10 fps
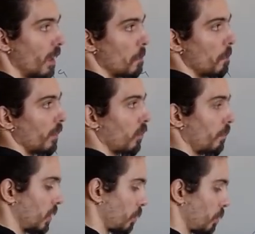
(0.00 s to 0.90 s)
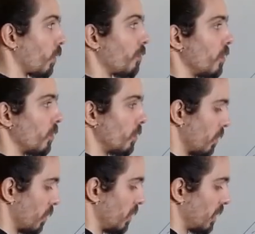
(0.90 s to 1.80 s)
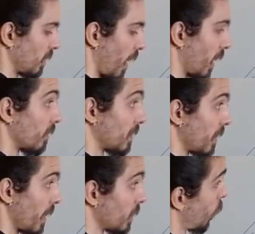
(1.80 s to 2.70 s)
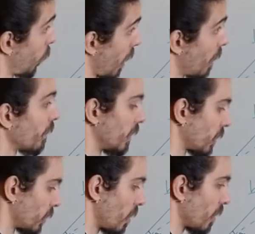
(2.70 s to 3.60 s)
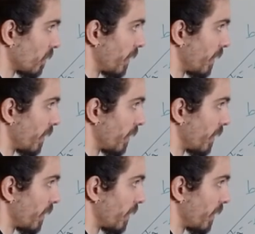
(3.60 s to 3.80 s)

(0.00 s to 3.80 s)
But from this point of view, this triangle says, well, it's not,